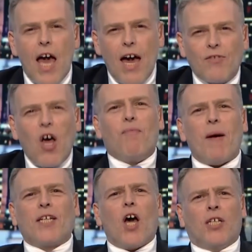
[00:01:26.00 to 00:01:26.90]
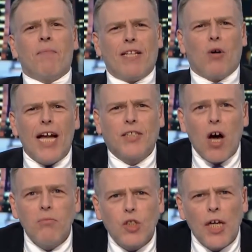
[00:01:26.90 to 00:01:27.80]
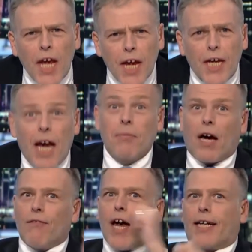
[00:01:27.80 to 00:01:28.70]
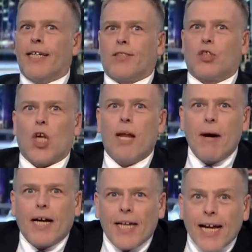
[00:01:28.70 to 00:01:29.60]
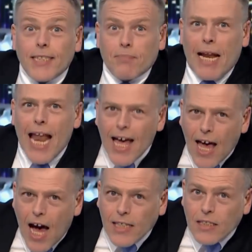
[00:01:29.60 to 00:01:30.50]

Beginning with the show's host, Ariel Segal, the